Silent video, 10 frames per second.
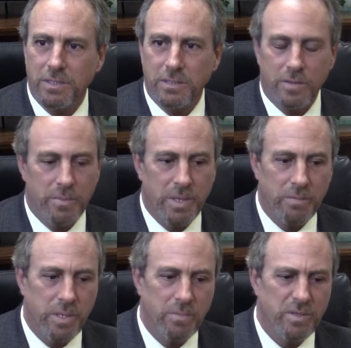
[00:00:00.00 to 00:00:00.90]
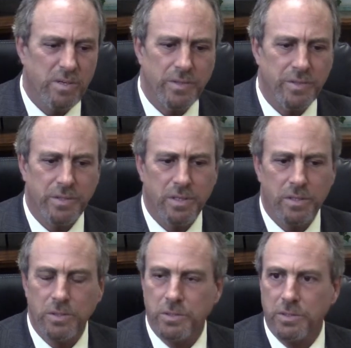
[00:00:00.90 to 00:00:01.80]
So, I mean, people are under the
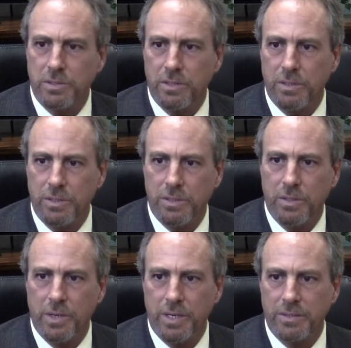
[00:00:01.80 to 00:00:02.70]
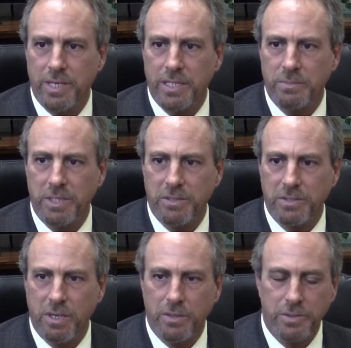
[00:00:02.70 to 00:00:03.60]
illusion, you know, you're going to
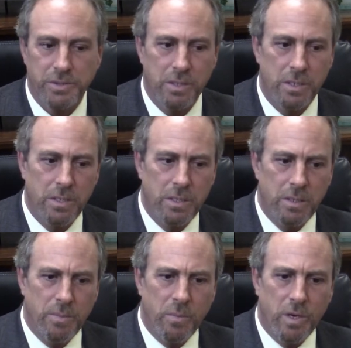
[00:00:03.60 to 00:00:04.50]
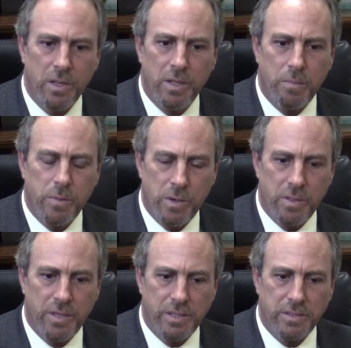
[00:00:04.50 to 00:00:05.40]
taxpayers' dollars. I mean, one of the
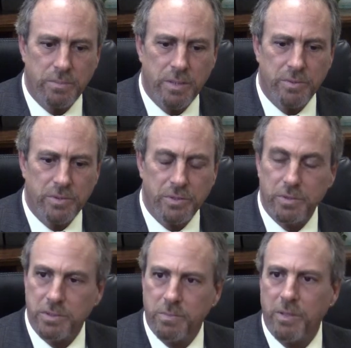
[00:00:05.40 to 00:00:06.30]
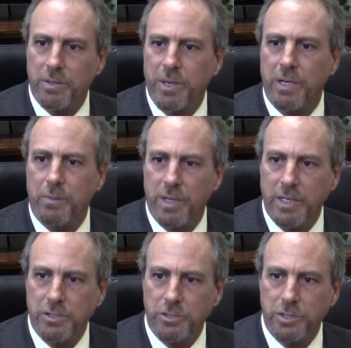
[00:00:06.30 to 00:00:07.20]
important things that people do is about creating
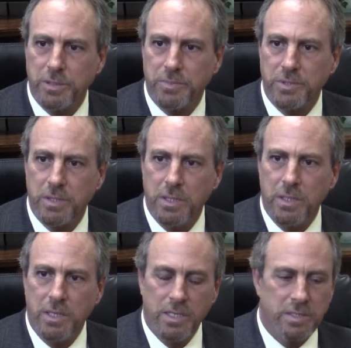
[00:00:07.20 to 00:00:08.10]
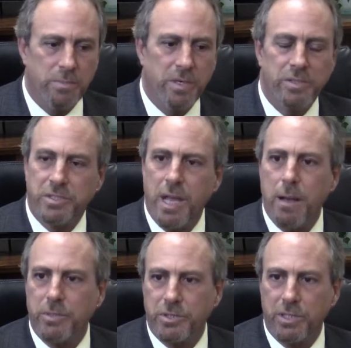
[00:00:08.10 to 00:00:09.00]
relationships. It's about
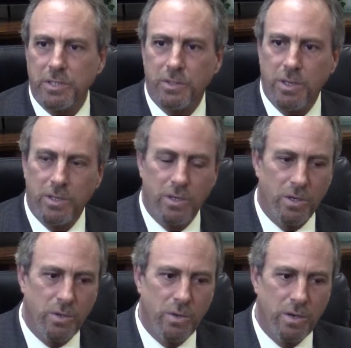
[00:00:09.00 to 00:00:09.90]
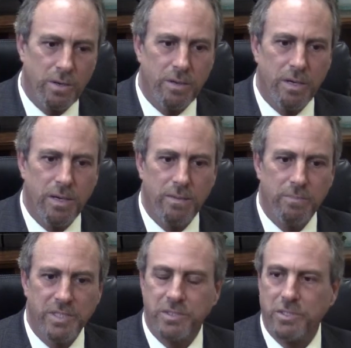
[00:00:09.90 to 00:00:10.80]
establishing a core
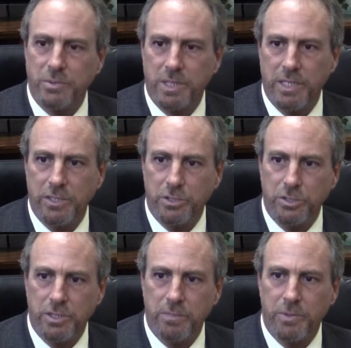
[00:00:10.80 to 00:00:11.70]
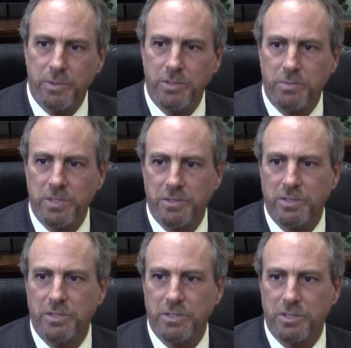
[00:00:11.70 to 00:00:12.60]
business relationship with those
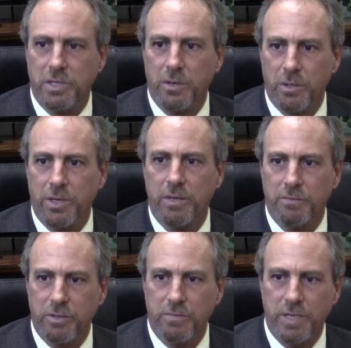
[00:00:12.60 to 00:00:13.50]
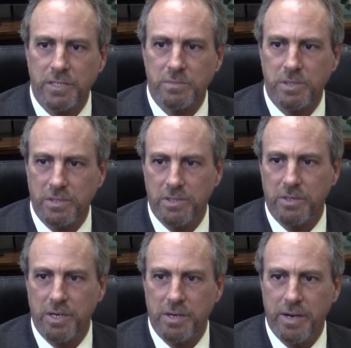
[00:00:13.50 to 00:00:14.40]
businesses that are looking for investment in
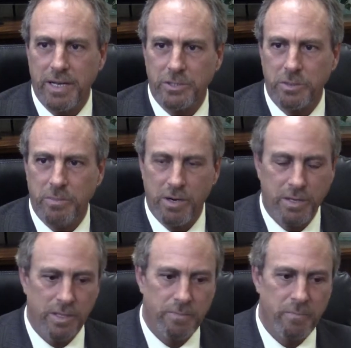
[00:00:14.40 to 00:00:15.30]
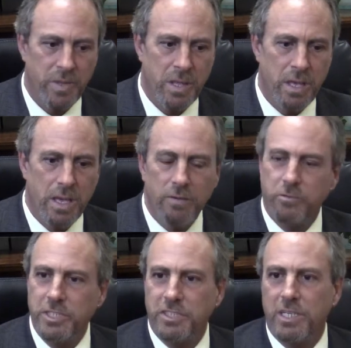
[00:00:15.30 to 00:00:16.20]
the international market. If
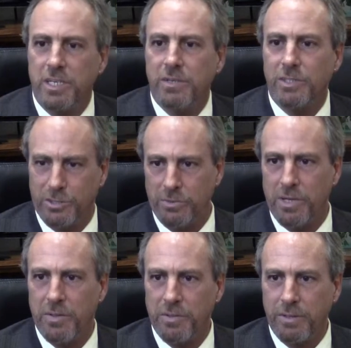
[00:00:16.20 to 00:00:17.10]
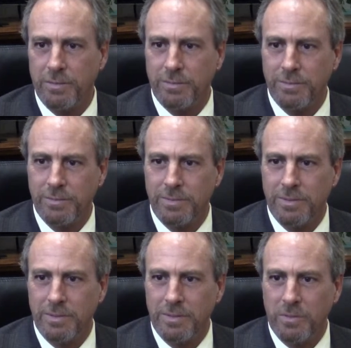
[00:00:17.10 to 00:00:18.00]
we sit here and do nothing,
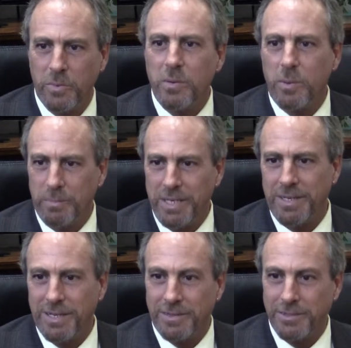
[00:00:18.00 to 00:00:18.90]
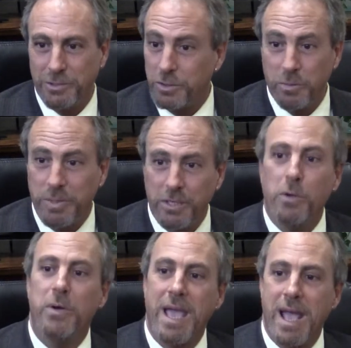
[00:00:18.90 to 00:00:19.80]
we will be nothing. So there'll be
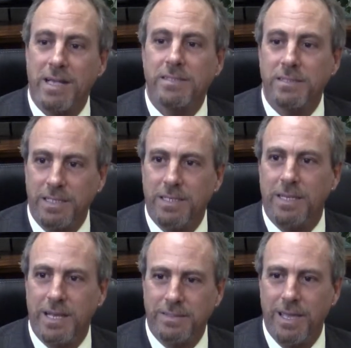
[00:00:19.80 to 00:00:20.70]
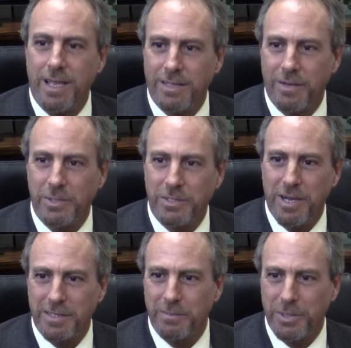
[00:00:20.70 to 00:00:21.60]
no gasoline in that tank that
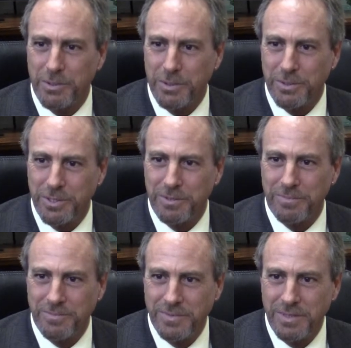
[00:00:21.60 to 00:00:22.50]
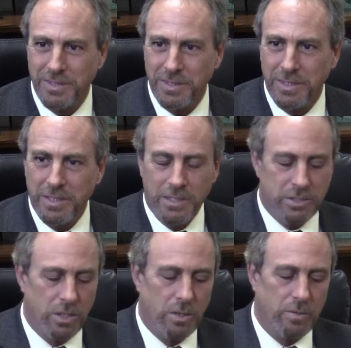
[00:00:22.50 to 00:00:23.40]
talked about earlier.
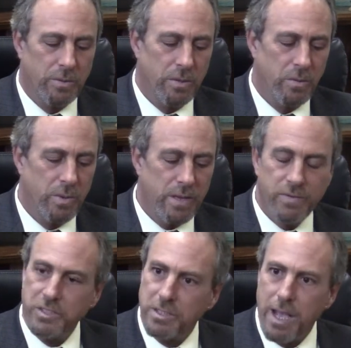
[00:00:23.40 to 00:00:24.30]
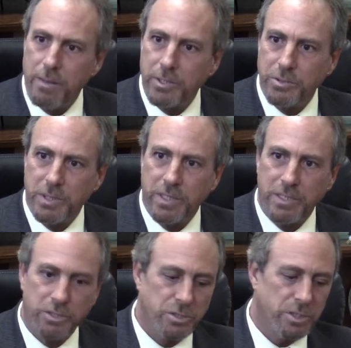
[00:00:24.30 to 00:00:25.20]
So we have established
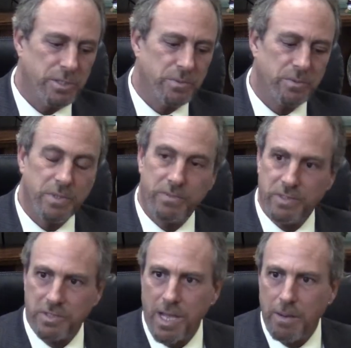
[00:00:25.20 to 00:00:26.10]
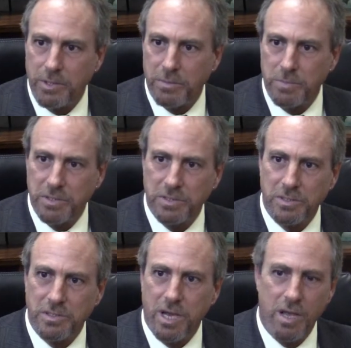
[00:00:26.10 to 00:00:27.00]
relationships, we've established
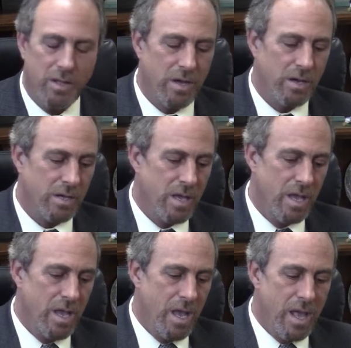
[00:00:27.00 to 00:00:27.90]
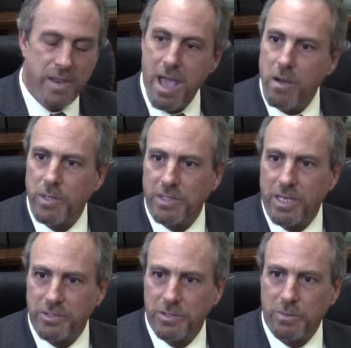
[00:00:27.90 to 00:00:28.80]
business dialogue, and now it
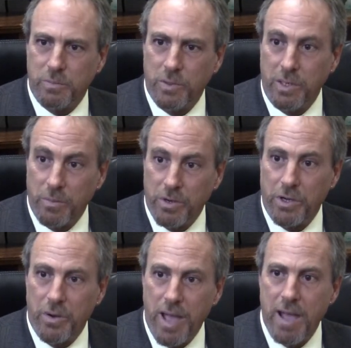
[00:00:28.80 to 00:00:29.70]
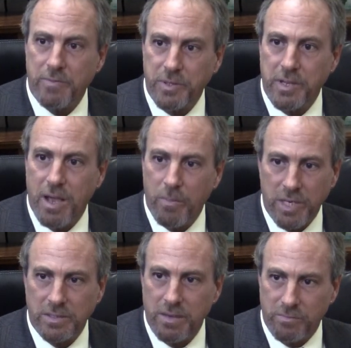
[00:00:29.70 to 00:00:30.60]
got to the point where you have to now
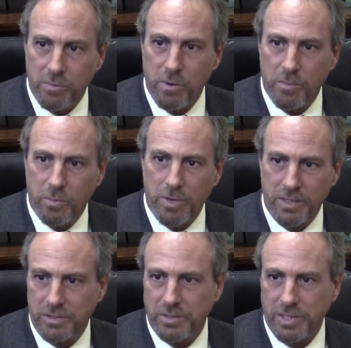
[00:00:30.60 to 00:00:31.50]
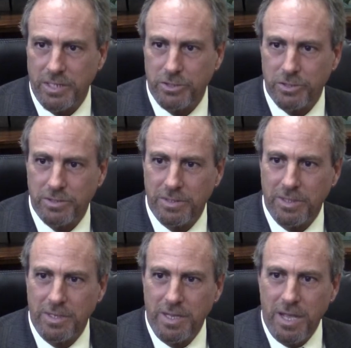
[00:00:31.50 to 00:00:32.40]
make that formal presentation,
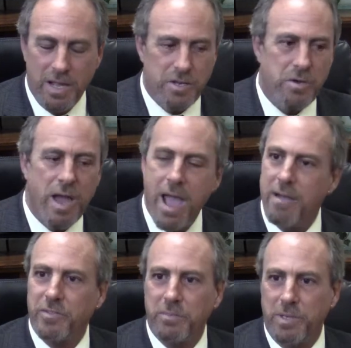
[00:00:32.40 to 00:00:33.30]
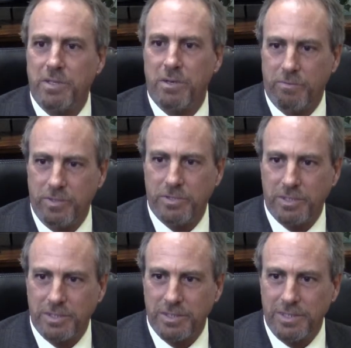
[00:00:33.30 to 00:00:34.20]
and you have to be there
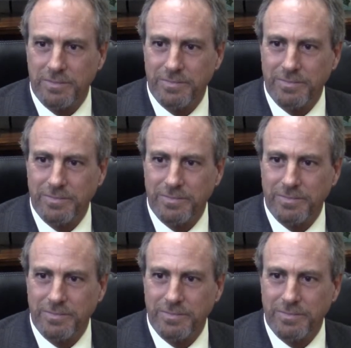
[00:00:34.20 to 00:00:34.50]
physically.